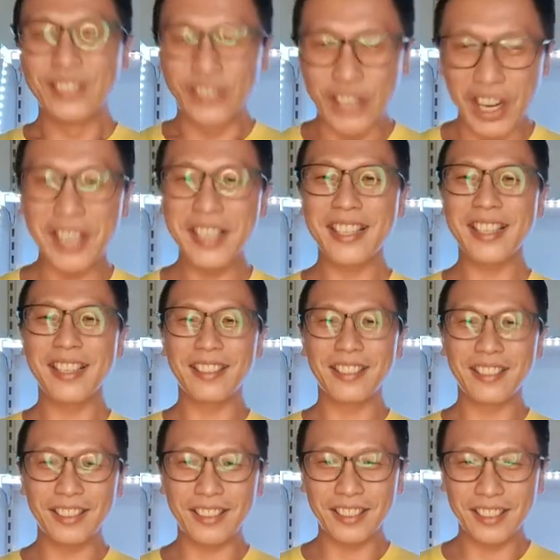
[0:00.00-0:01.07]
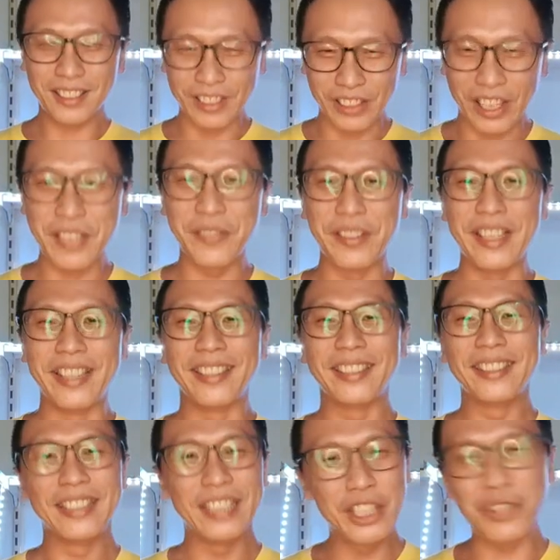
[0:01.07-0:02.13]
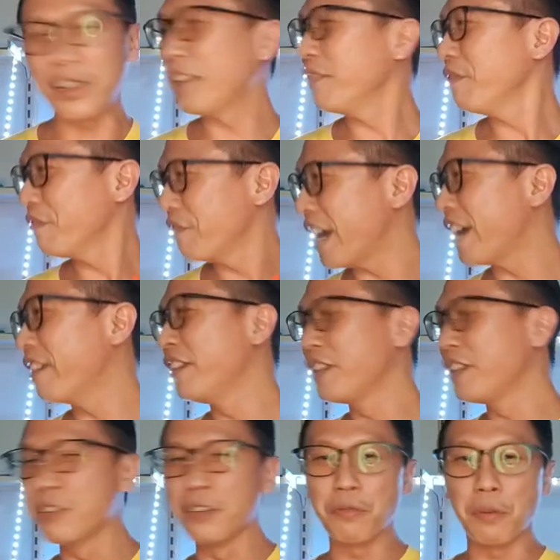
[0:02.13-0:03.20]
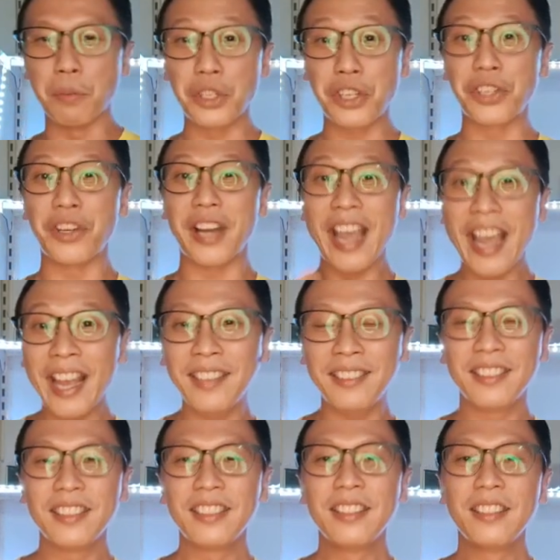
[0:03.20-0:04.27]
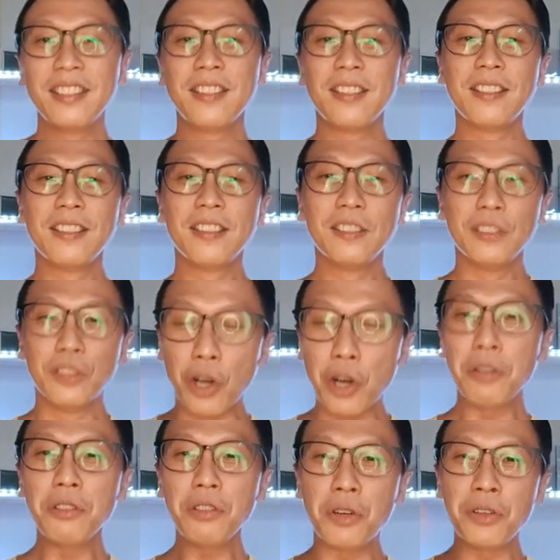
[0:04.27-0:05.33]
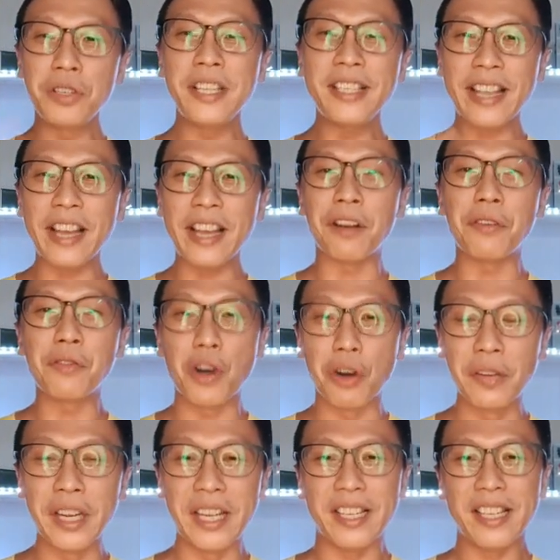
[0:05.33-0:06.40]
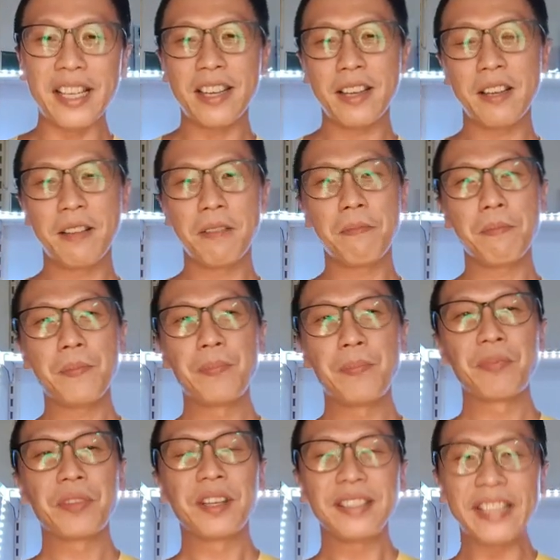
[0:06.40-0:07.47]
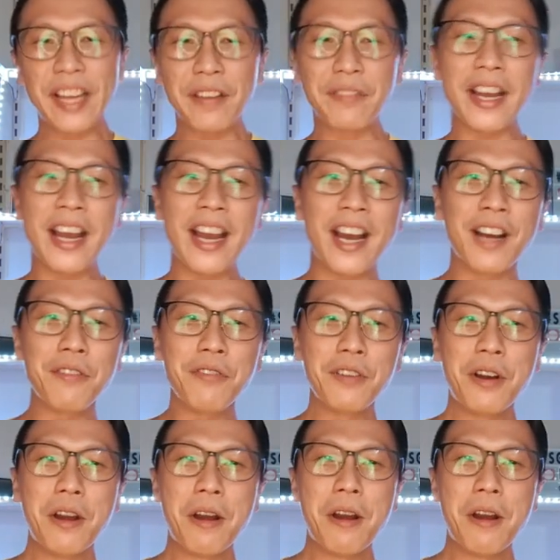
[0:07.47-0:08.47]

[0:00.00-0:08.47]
Just trust me, this one very good for mosquito. And don't only scared of COVID. Take care of your health.